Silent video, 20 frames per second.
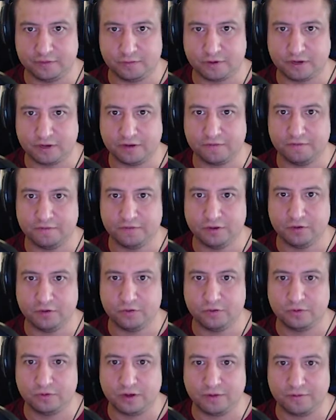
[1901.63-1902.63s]
We're going to
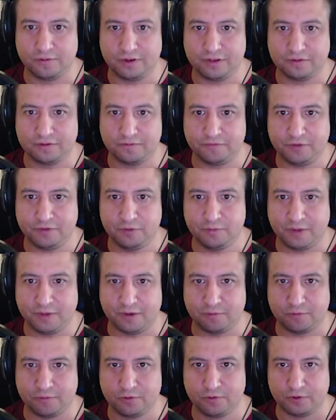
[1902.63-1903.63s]
view... I want to view my
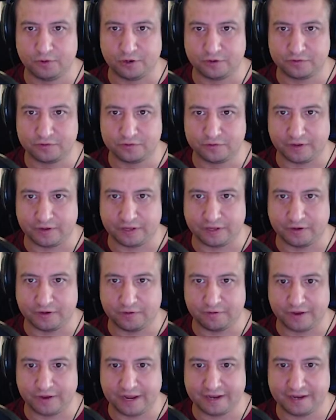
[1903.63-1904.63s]
rulers so I can
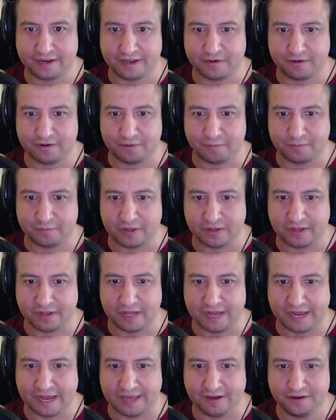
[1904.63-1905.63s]
drag down a
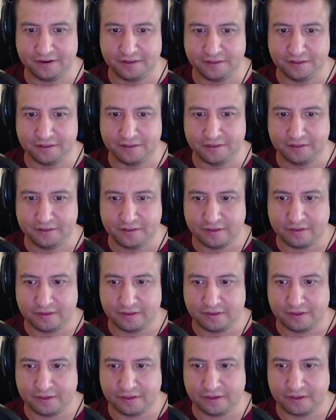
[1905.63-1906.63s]
guide.
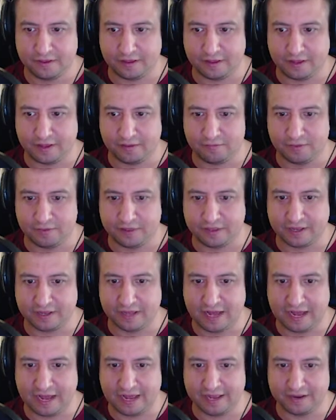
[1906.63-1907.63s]
And with the
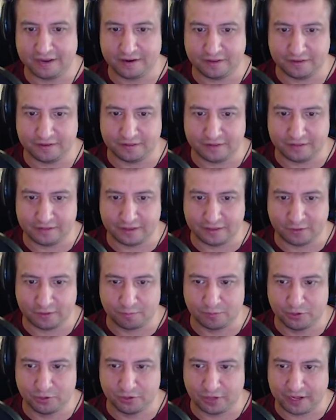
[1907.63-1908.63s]
guide, that little
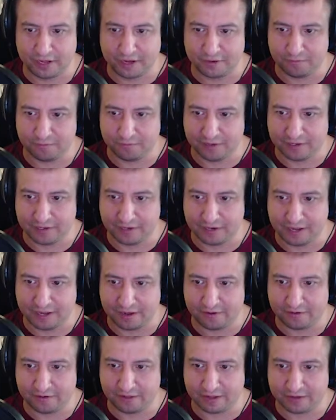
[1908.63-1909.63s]
blue line, we can
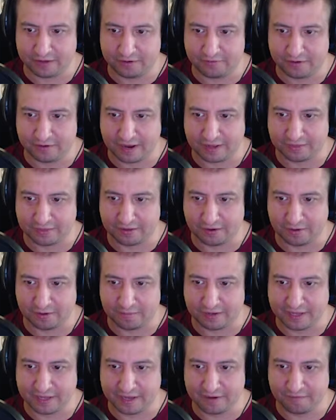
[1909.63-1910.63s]
now like drag the
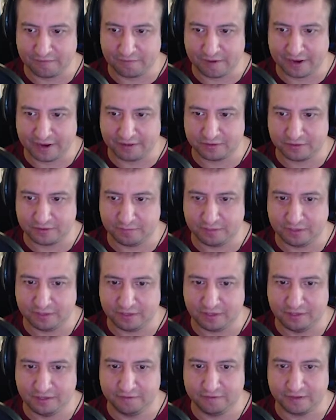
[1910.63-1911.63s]
Armageddon right to
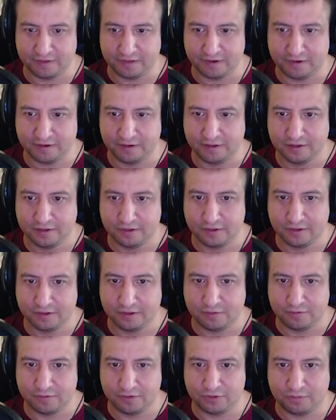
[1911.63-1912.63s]
be even
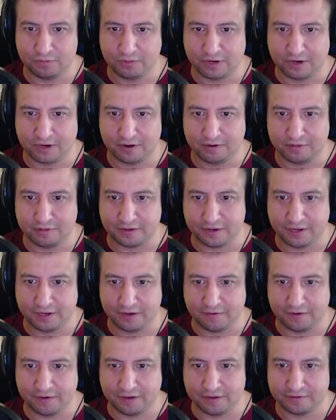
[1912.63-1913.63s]
with where the
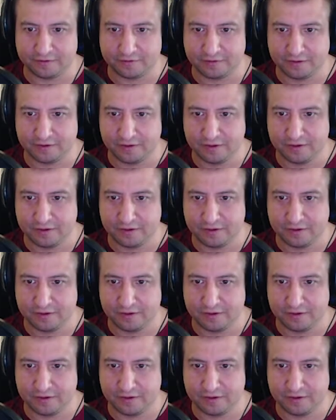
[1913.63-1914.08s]
Nahiri is.